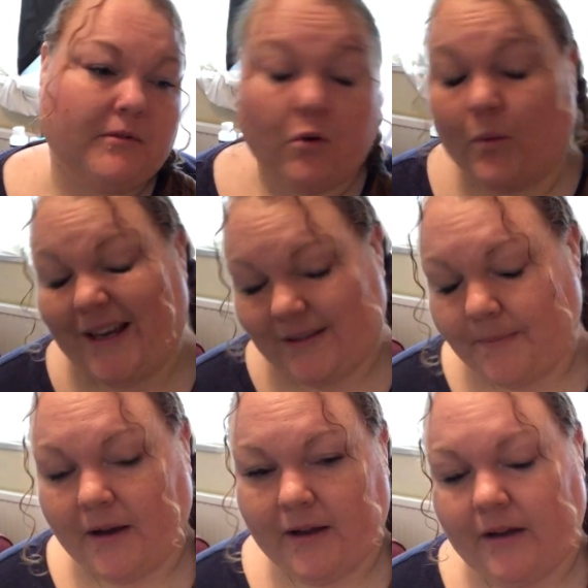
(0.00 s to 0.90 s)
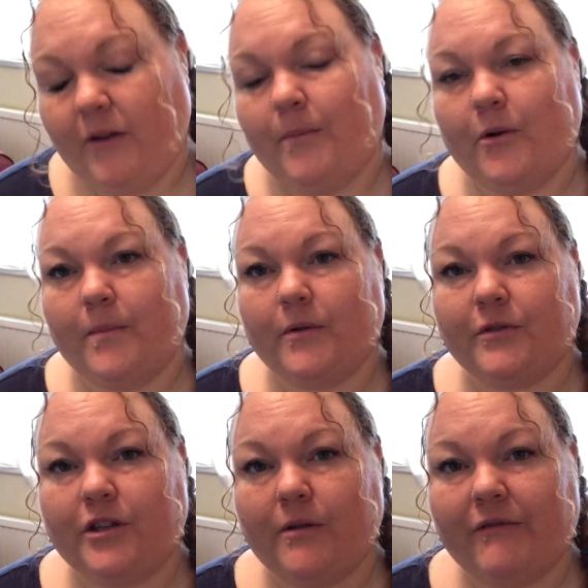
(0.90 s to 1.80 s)
always buy a new bauble or
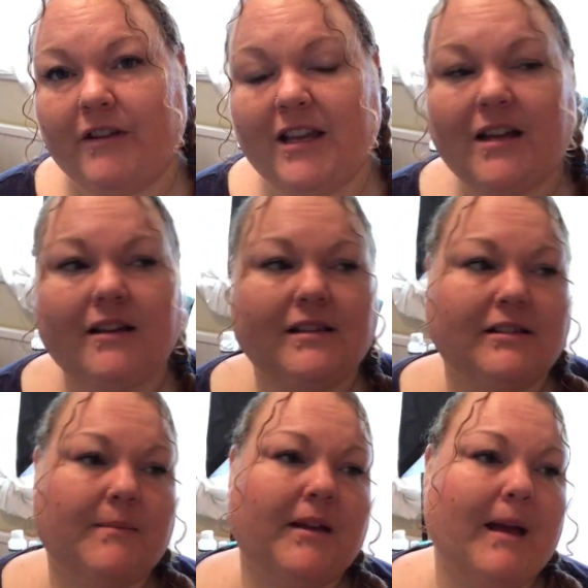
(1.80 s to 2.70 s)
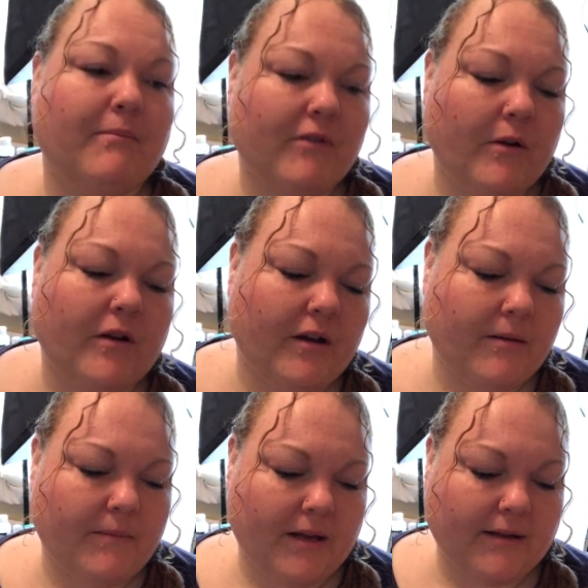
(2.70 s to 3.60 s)
two every year because there's some that get
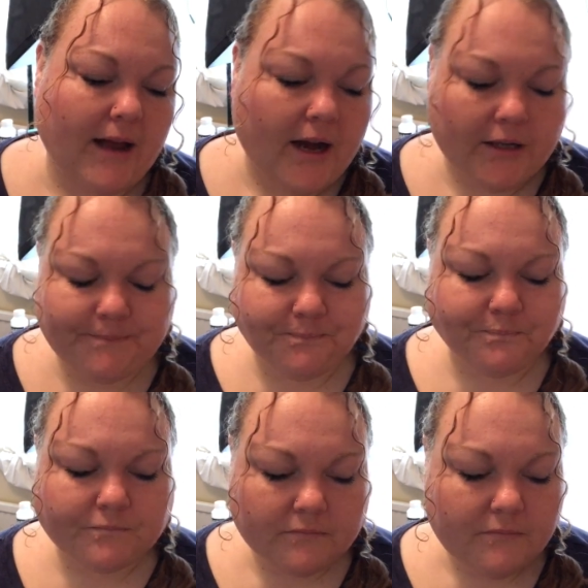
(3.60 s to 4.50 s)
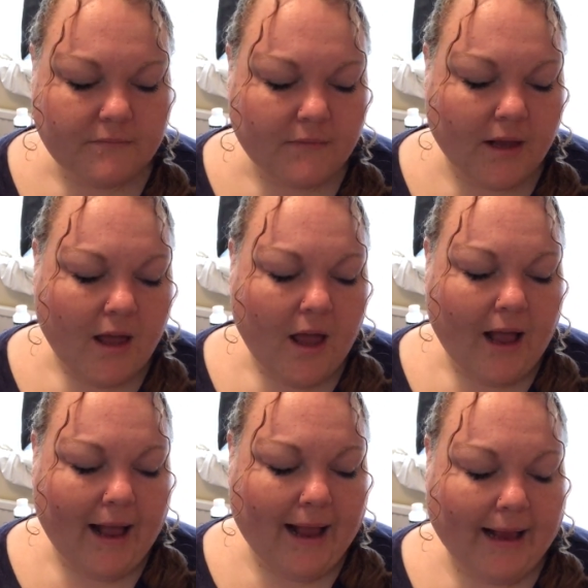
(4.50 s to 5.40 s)
broken, blah, blah, blah.
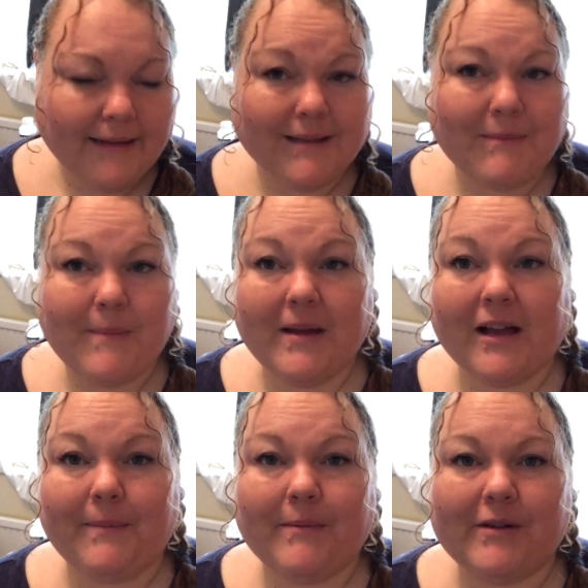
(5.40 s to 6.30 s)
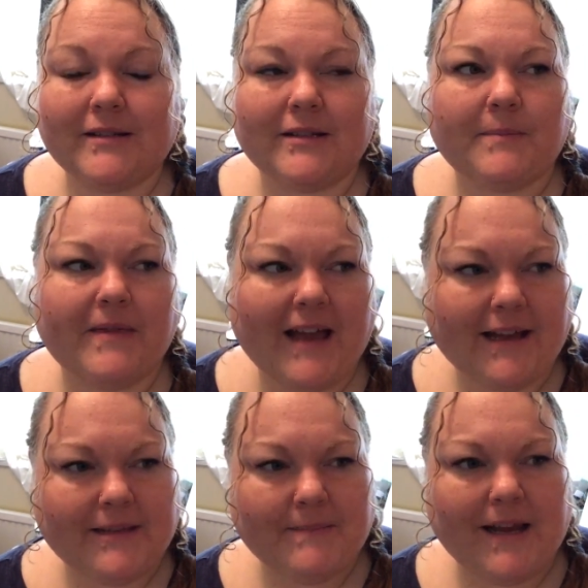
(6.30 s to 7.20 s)
And maybe a couple of presents, but
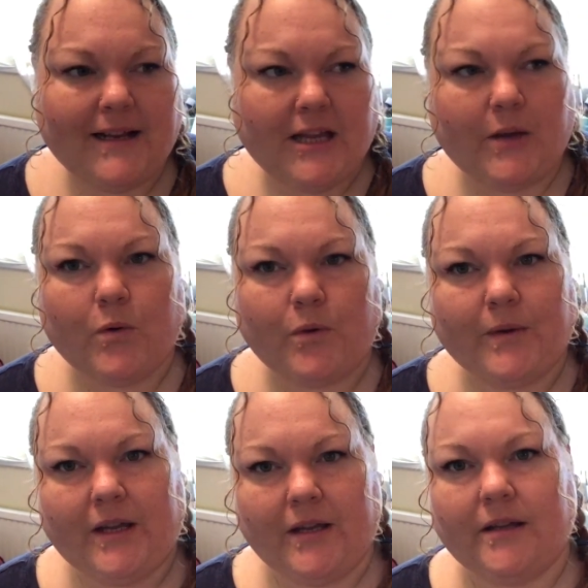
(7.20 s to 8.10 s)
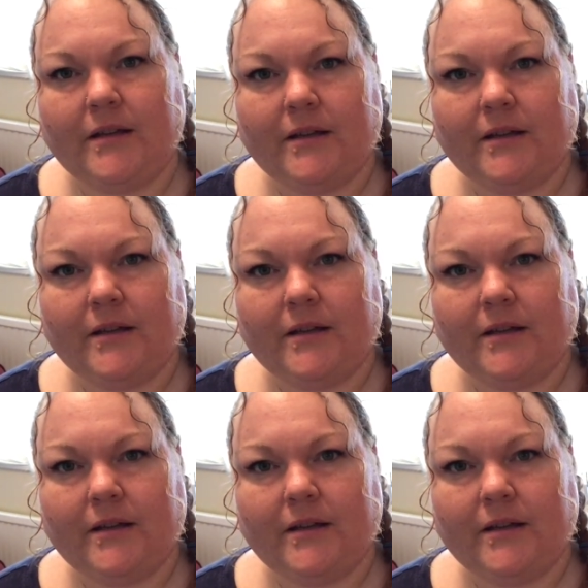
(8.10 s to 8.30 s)
that is mainly what we